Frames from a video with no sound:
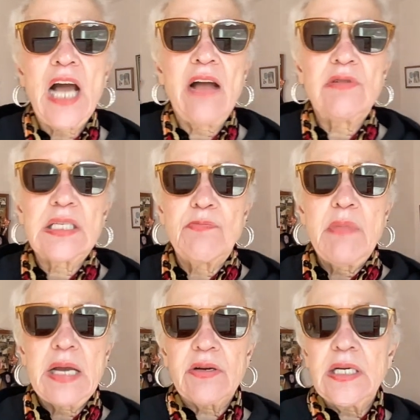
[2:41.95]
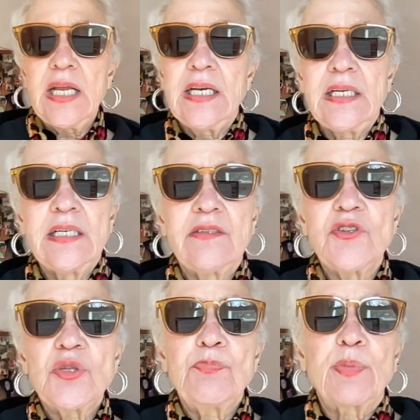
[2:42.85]
I was marinating in
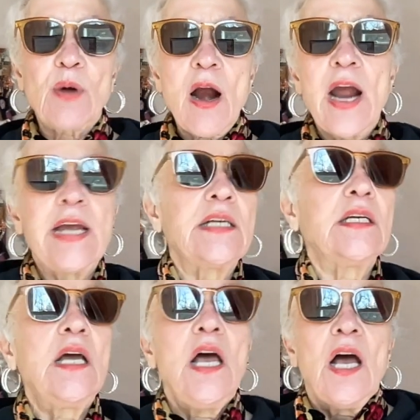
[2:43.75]
this brine